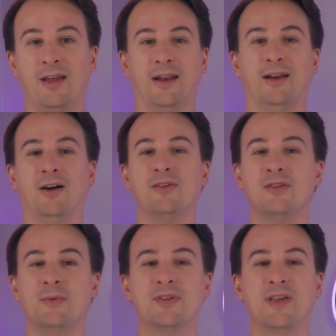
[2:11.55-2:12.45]
And it'd
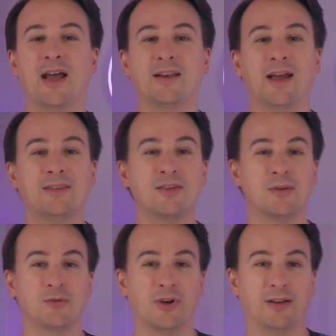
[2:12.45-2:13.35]
also be sad not to
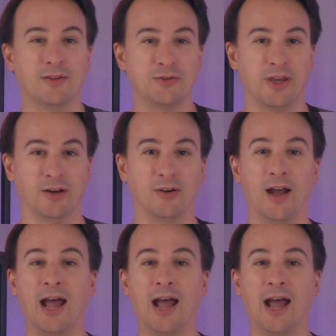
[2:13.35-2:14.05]
subscribe to this channel.